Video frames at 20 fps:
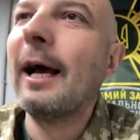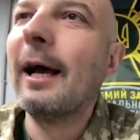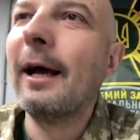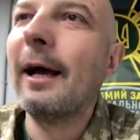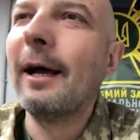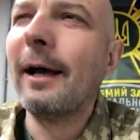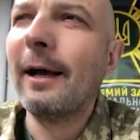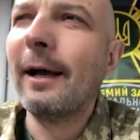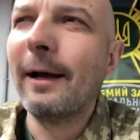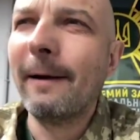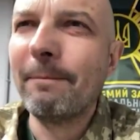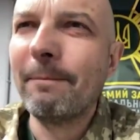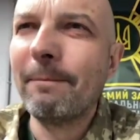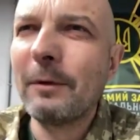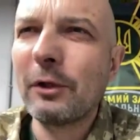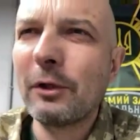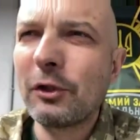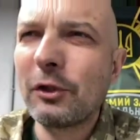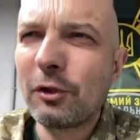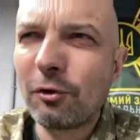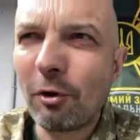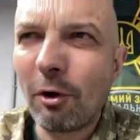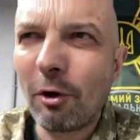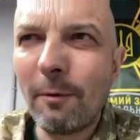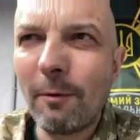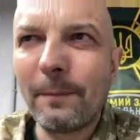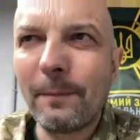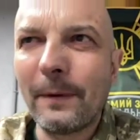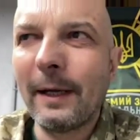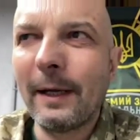uh, stop
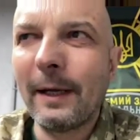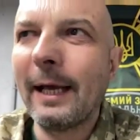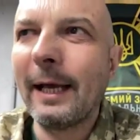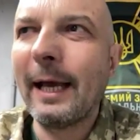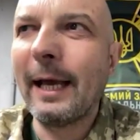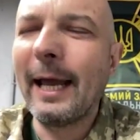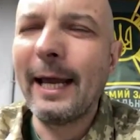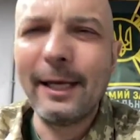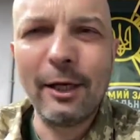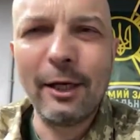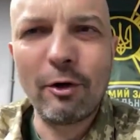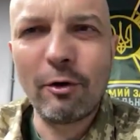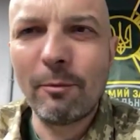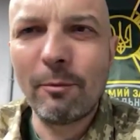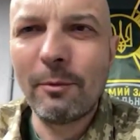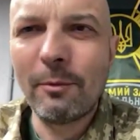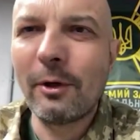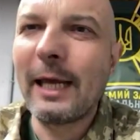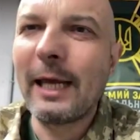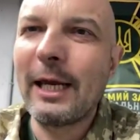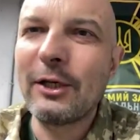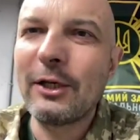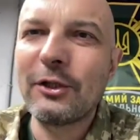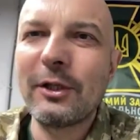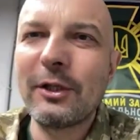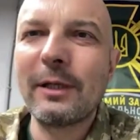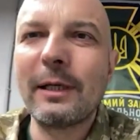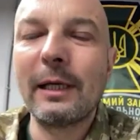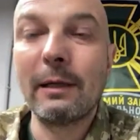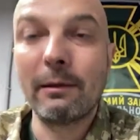any
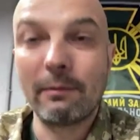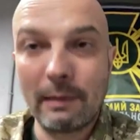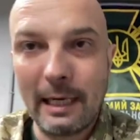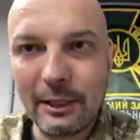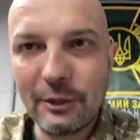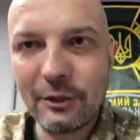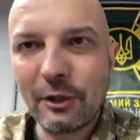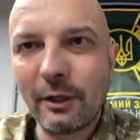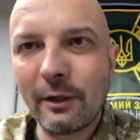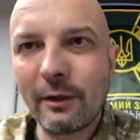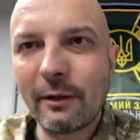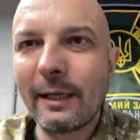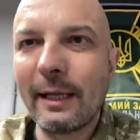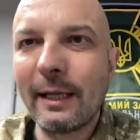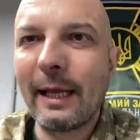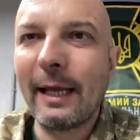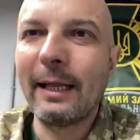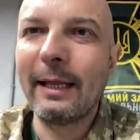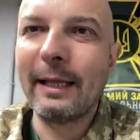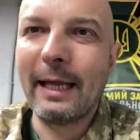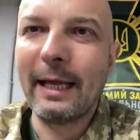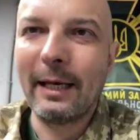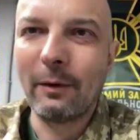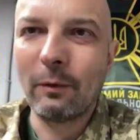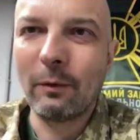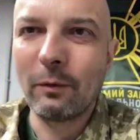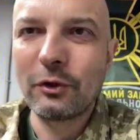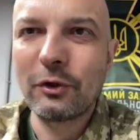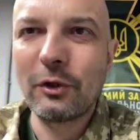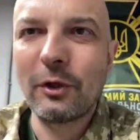communication in Russian
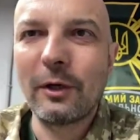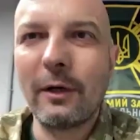language.